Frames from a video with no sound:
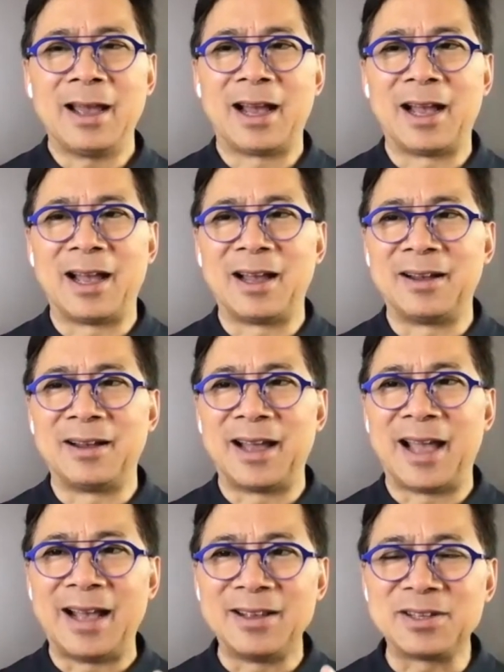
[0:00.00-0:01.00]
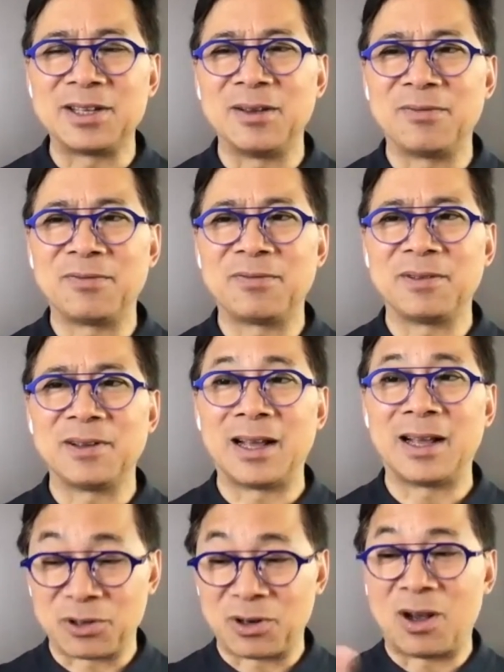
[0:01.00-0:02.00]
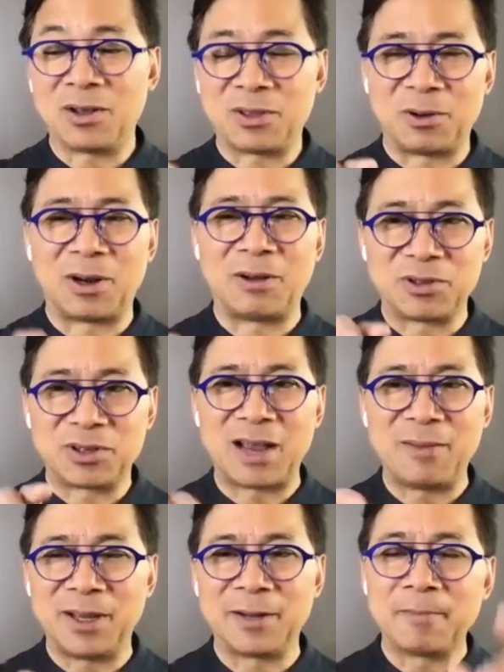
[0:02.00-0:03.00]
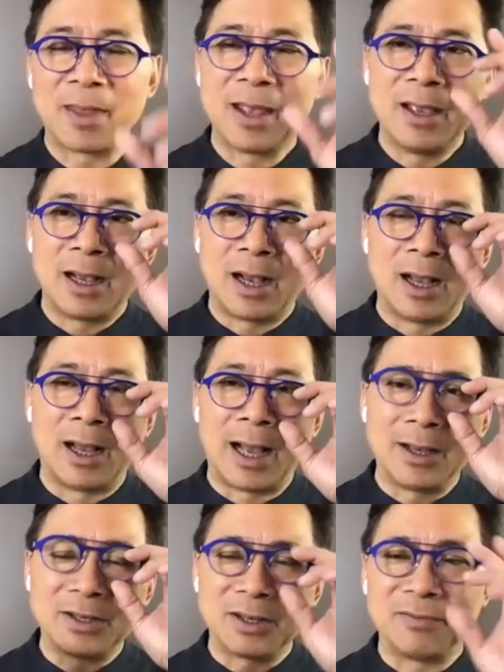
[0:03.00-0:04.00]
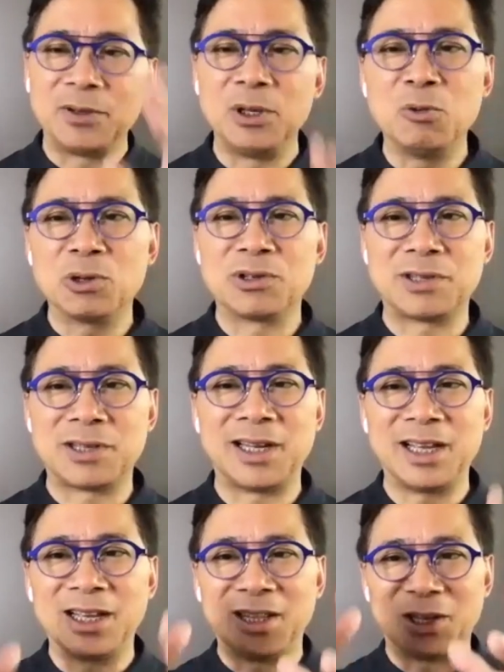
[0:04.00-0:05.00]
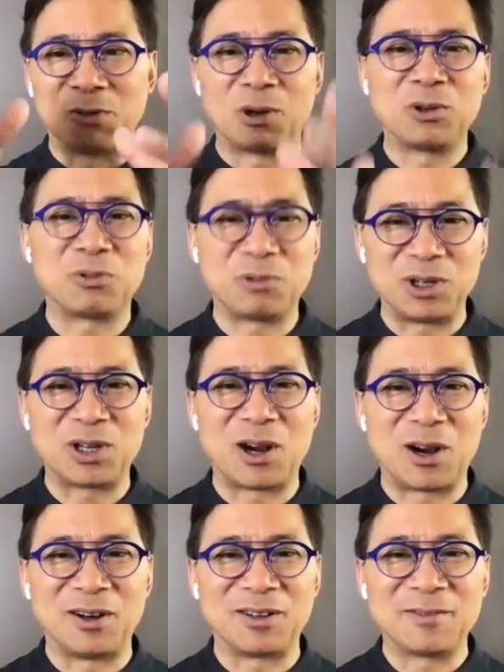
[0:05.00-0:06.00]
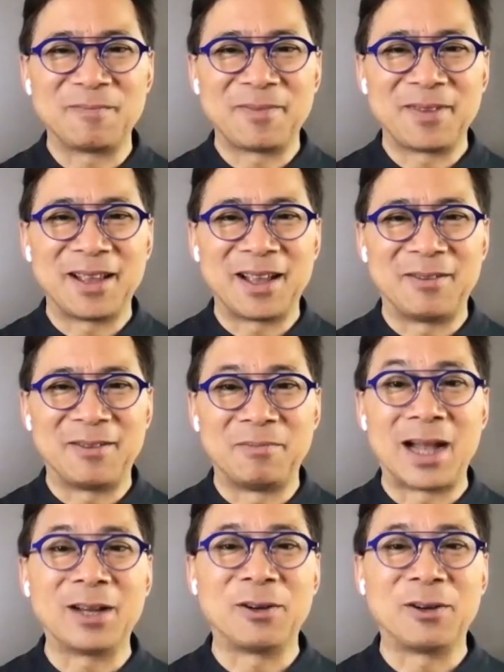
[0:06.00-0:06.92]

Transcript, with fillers: uh, uh as if, as an author, I was typing uh, as if you were sitting in the grocery cart, uh, my